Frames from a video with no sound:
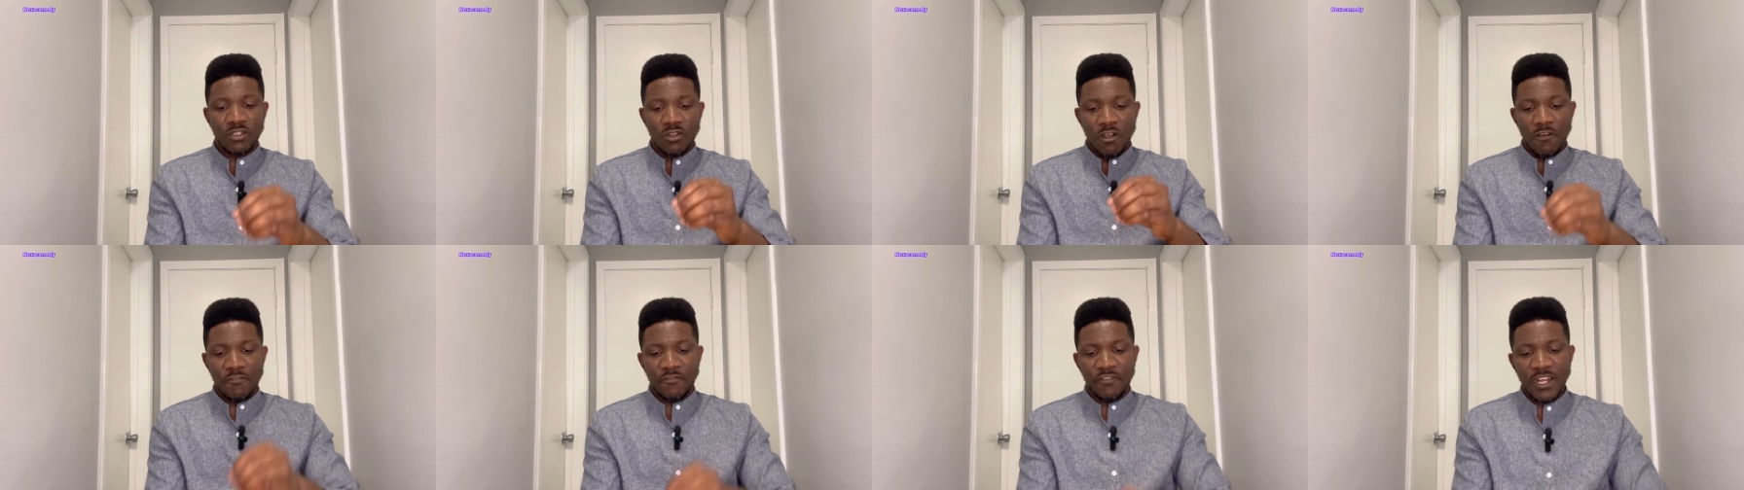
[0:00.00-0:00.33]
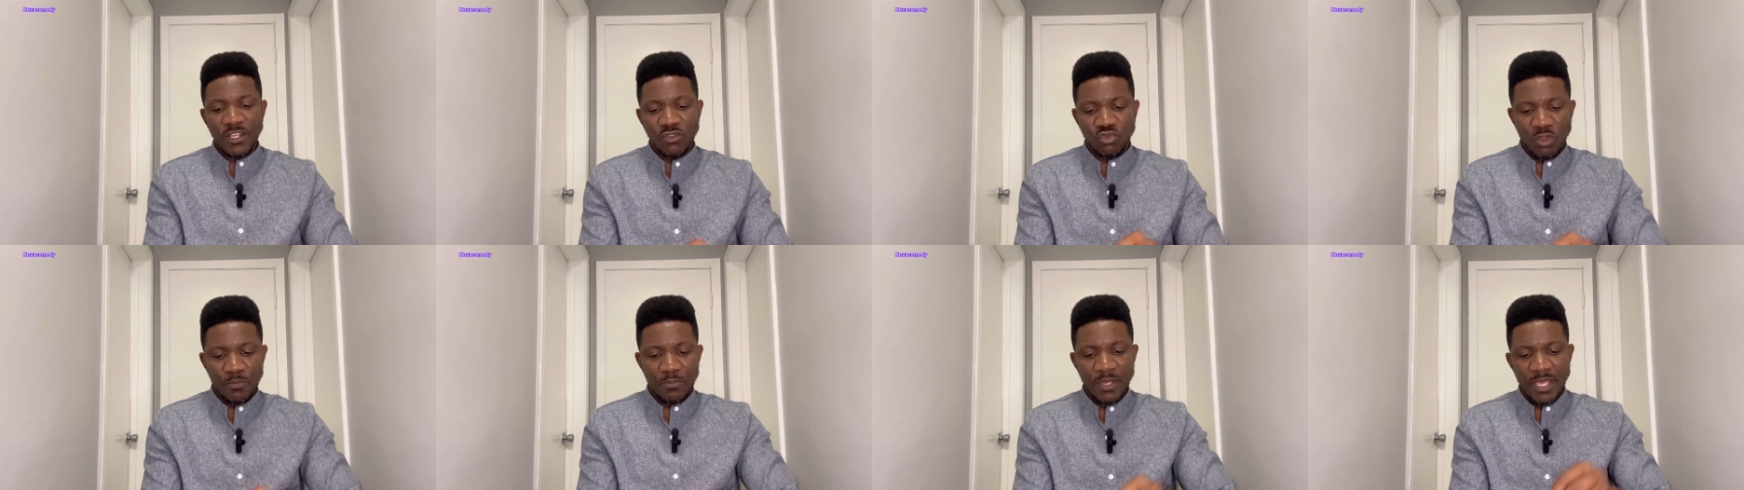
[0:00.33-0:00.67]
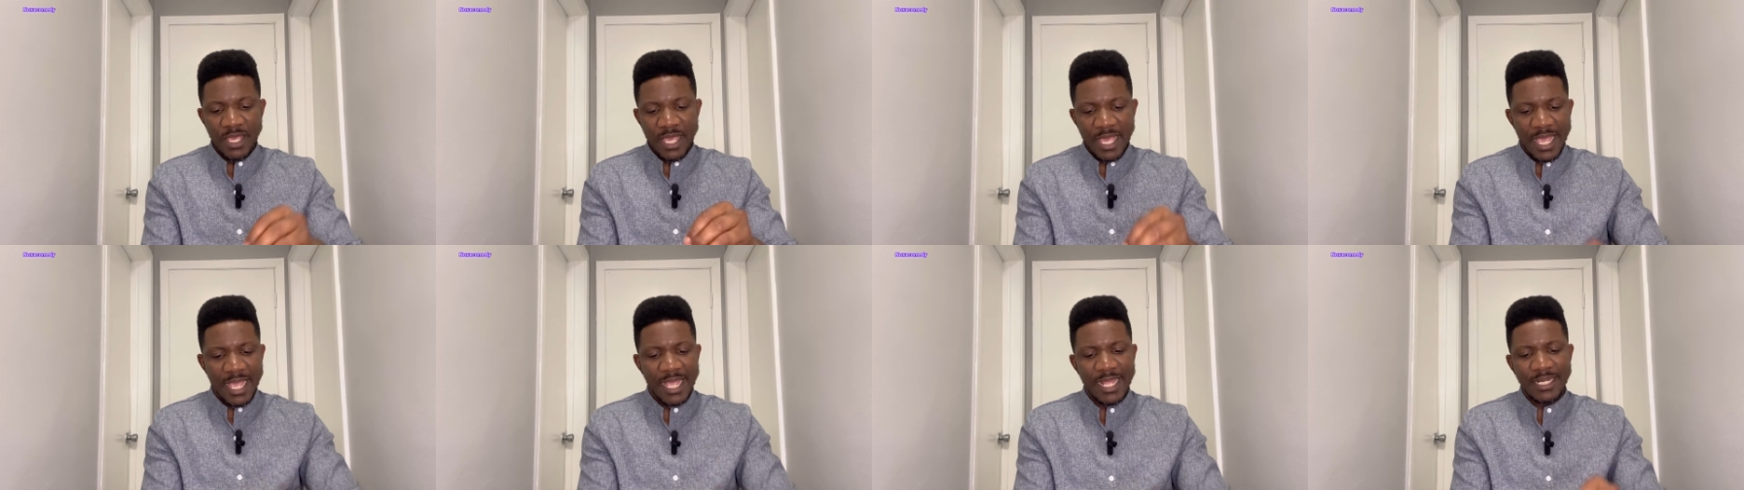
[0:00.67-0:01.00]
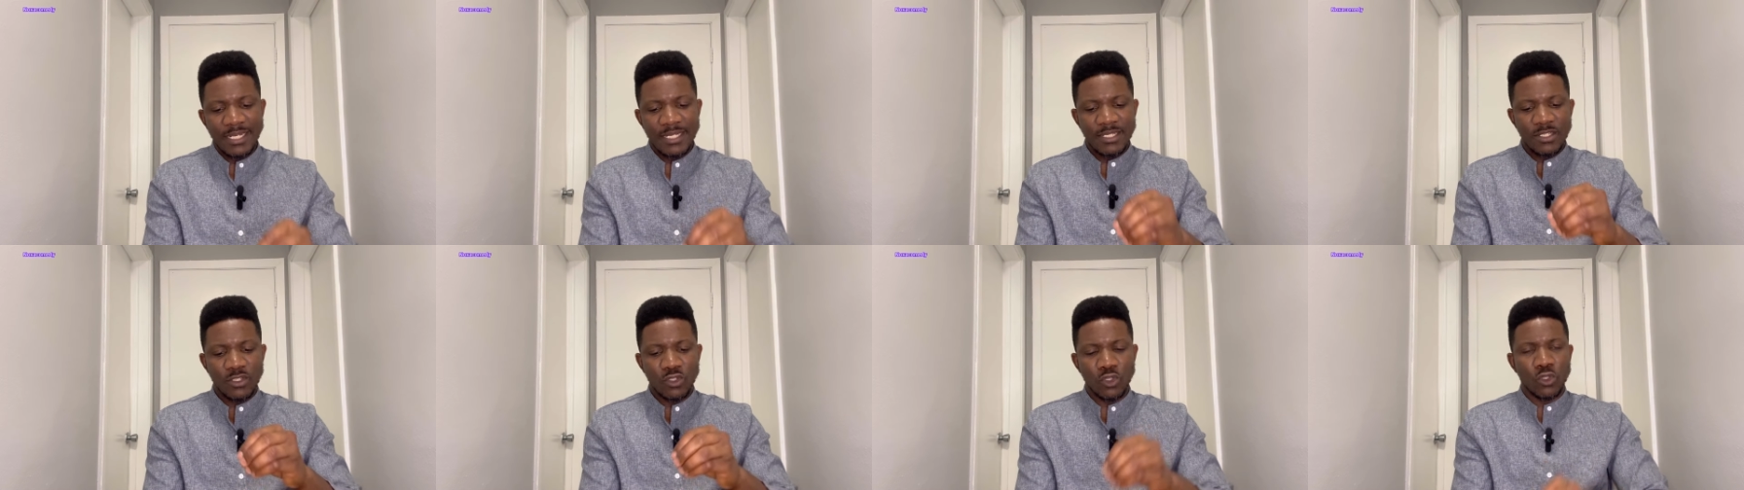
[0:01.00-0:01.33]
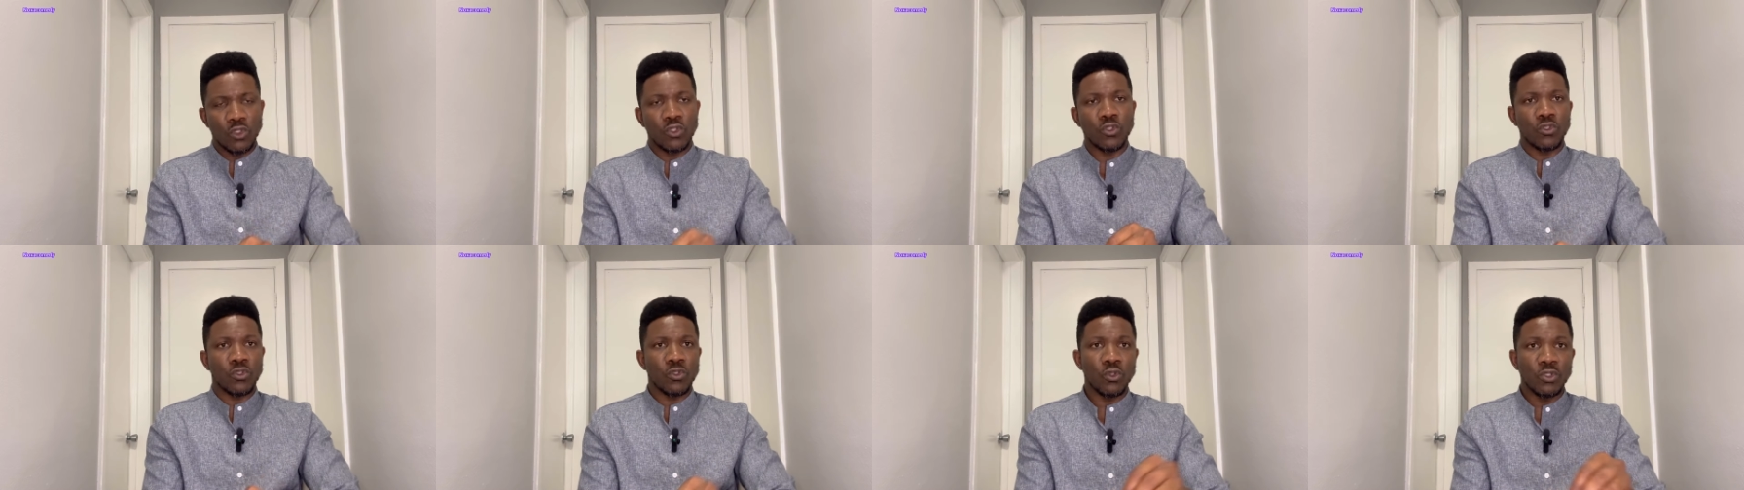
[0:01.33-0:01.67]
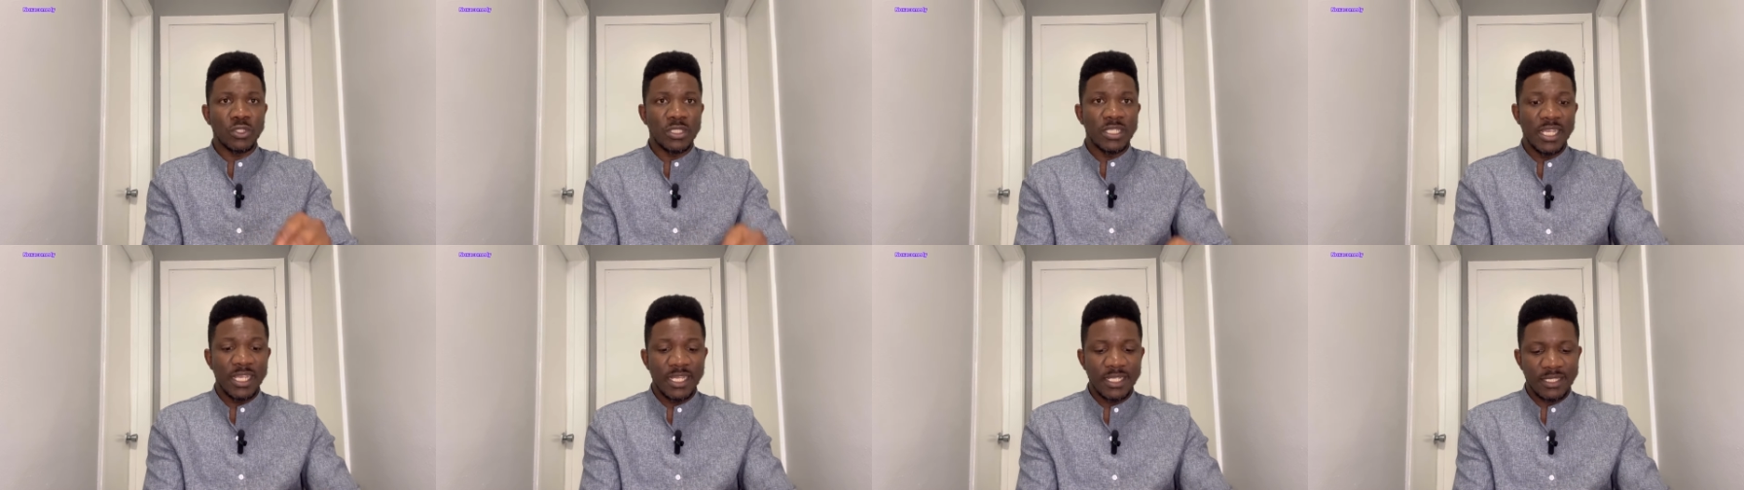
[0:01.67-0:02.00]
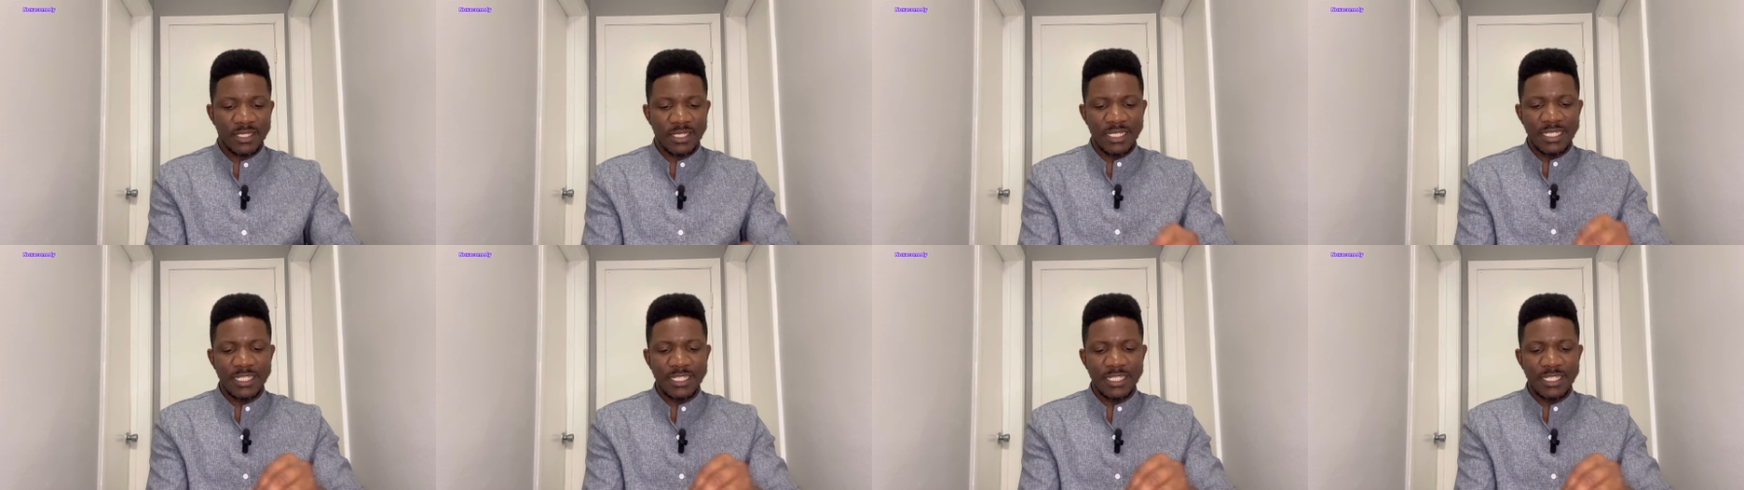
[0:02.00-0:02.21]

conference will be held so date